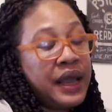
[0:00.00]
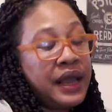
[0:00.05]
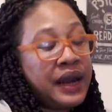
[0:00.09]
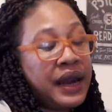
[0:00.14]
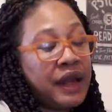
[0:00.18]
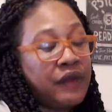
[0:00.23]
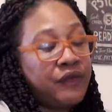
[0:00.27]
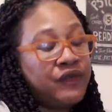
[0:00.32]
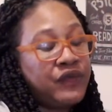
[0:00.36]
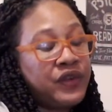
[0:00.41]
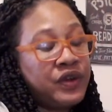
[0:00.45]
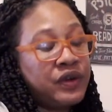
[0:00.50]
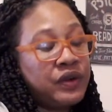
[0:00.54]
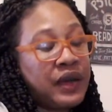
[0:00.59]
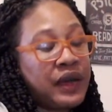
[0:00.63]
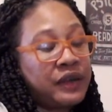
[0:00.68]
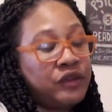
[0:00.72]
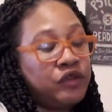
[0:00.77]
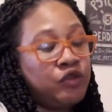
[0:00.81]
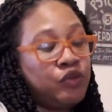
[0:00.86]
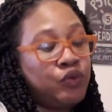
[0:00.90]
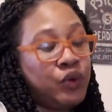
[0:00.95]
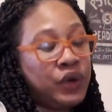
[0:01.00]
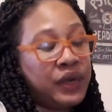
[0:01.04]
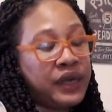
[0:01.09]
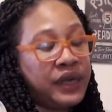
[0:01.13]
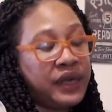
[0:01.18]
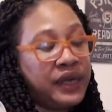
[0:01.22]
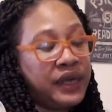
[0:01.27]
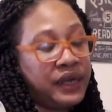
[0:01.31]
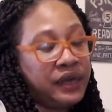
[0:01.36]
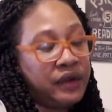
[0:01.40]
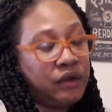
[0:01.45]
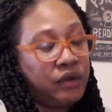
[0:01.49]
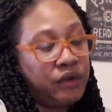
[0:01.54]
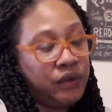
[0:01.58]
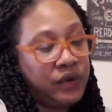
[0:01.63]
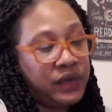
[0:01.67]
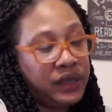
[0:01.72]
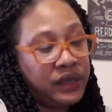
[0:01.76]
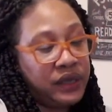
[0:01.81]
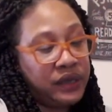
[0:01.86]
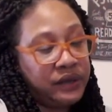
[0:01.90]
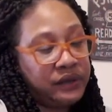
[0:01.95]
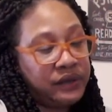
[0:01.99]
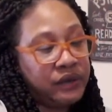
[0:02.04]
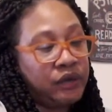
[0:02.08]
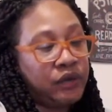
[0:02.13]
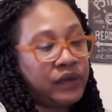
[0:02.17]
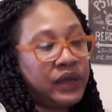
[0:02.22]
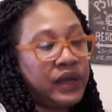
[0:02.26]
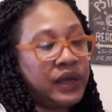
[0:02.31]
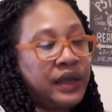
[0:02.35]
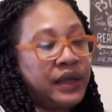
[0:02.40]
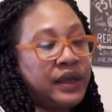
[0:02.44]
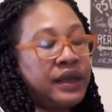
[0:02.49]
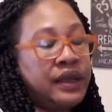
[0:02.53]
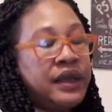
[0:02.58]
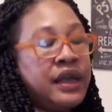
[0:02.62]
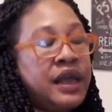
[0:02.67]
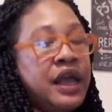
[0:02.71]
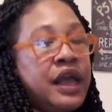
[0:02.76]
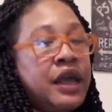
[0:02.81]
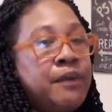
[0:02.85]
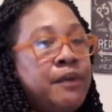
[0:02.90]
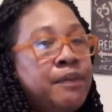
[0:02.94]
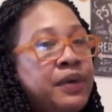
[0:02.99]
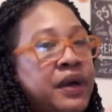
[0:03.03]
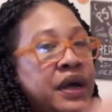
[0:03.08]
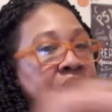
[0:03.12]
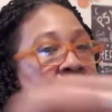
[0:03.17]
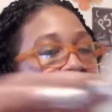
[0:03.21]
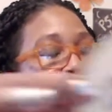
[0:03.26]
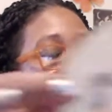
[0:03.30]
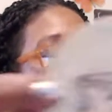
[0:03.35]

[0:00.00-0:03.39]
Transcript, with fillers: and I feel like you want to heal this, okay? But I